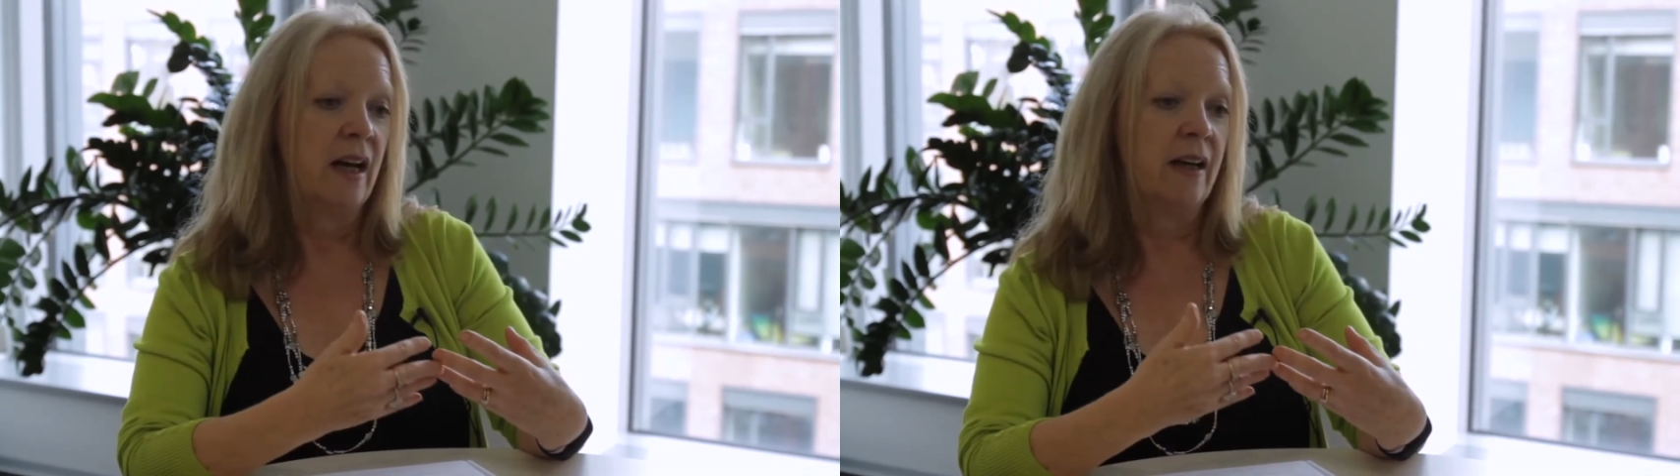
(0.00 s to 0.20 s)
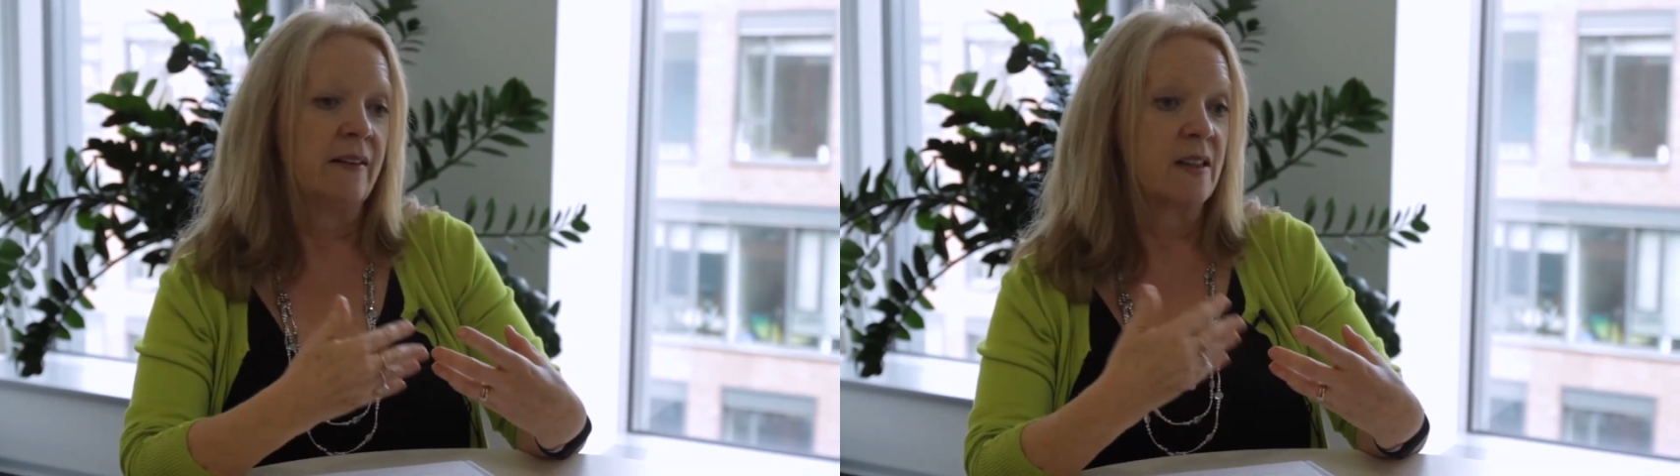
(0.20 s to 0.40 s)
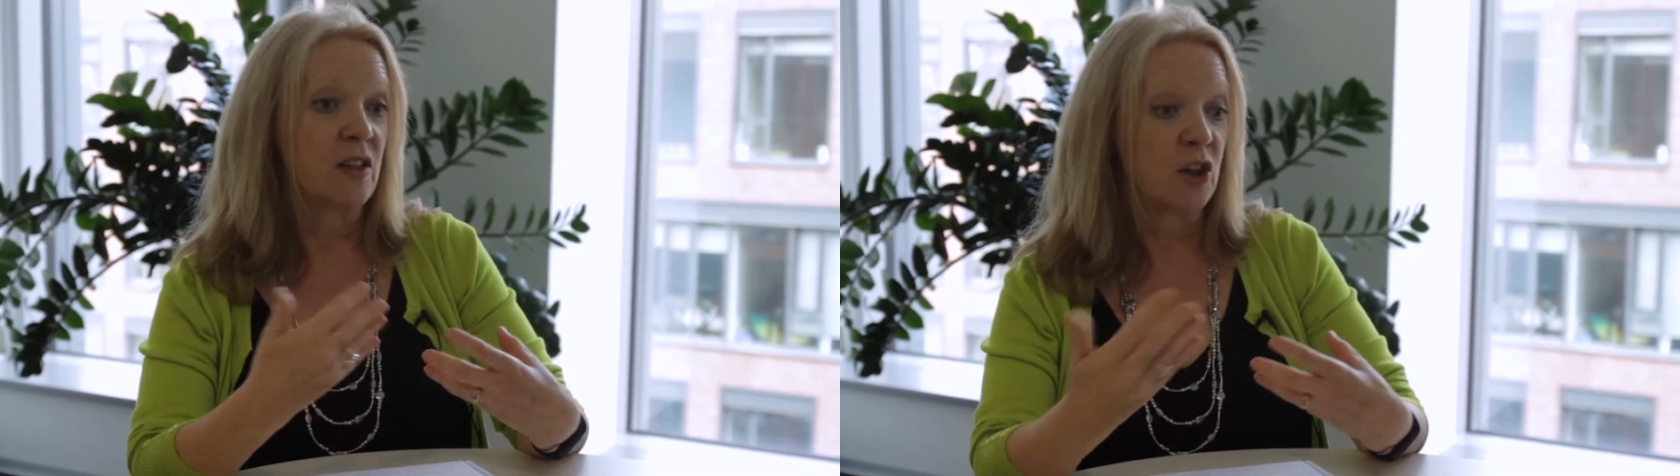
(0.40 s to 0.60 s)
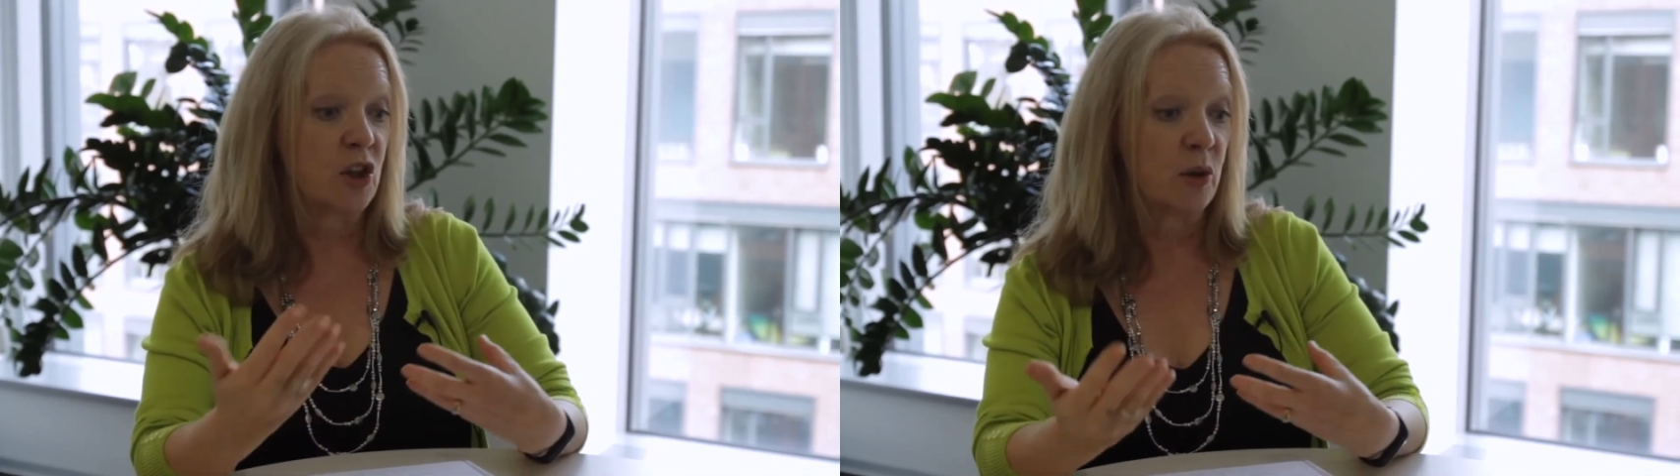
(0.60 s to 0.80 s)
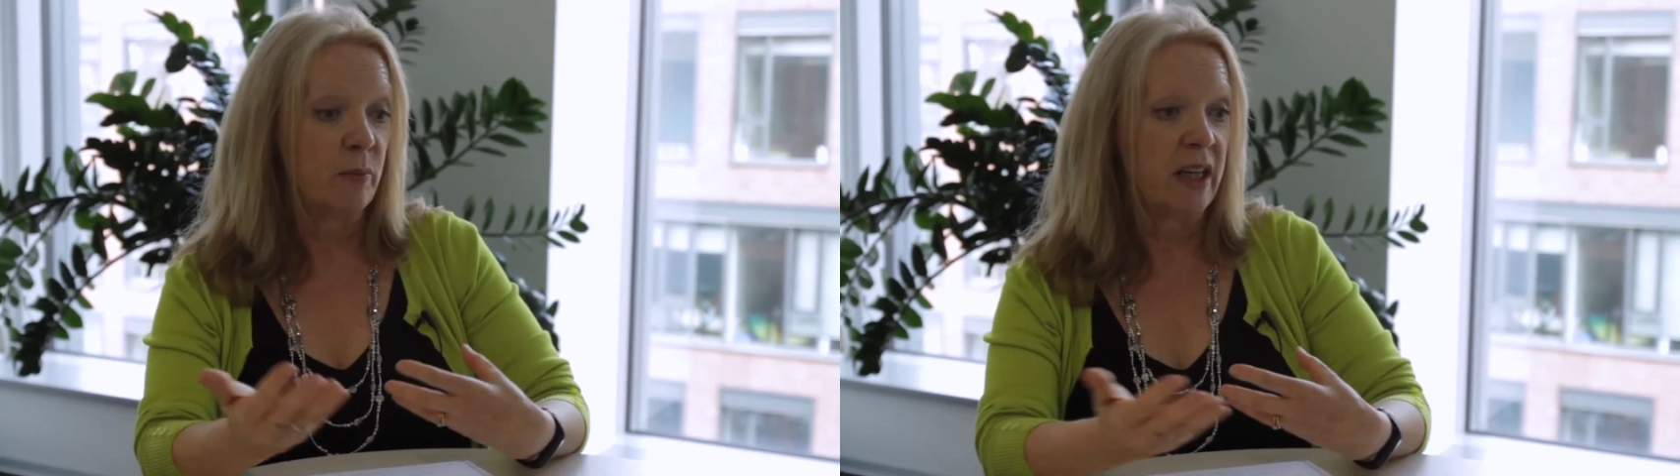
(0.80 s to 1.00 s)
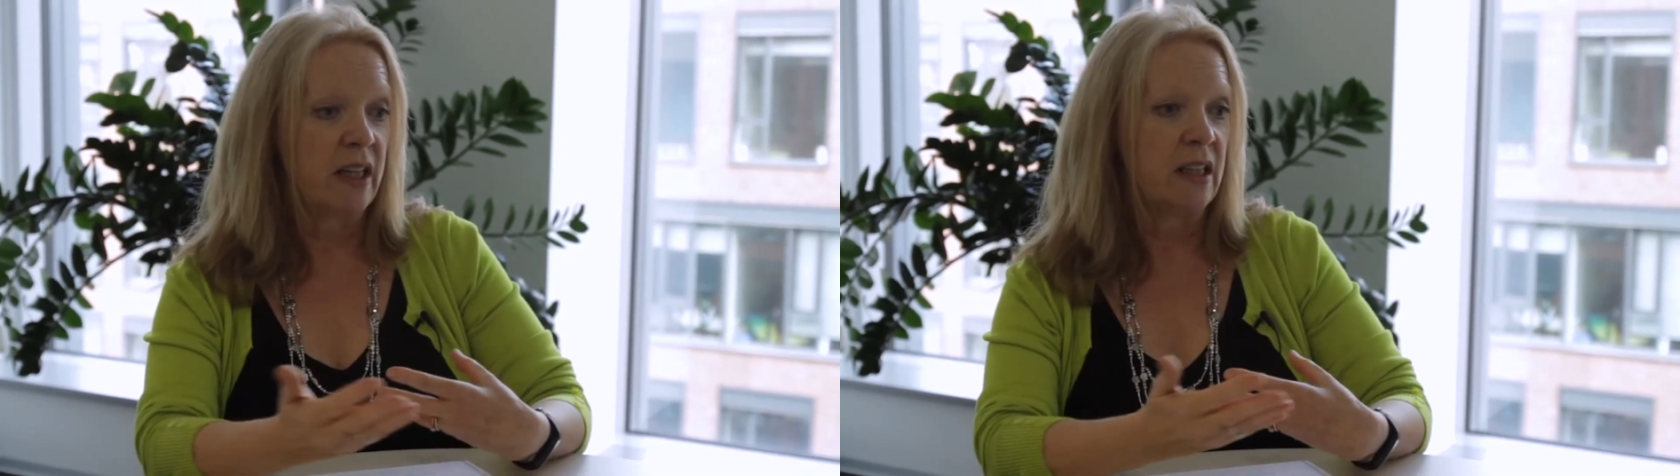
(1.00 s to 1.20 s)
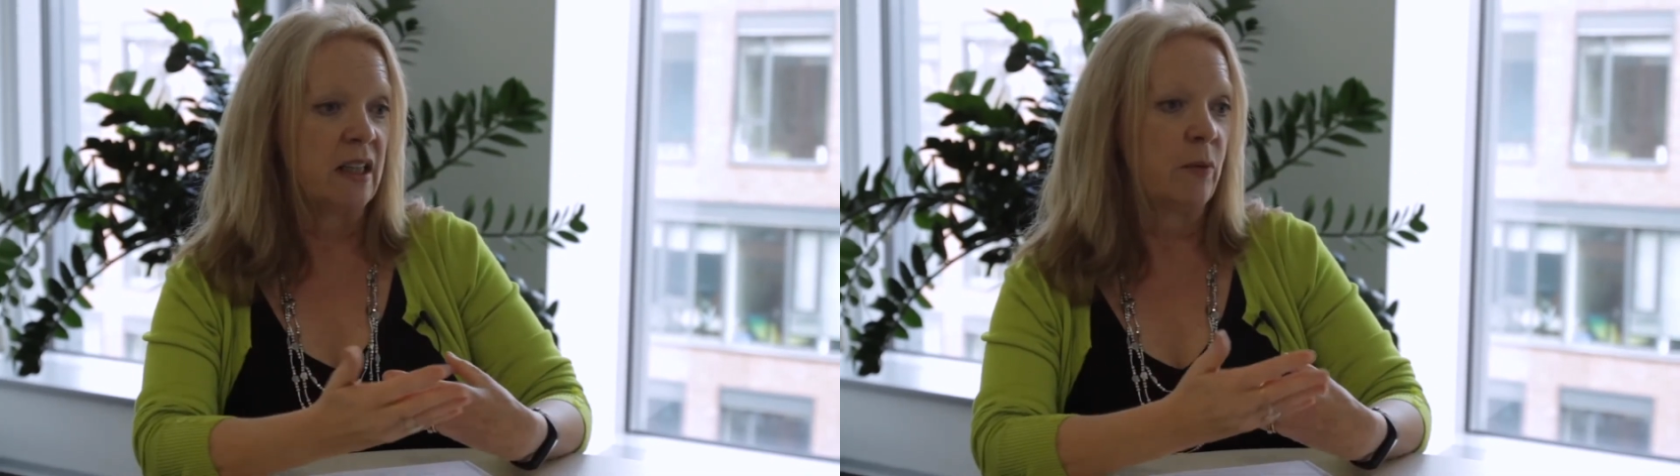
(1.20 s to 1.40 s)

the social media,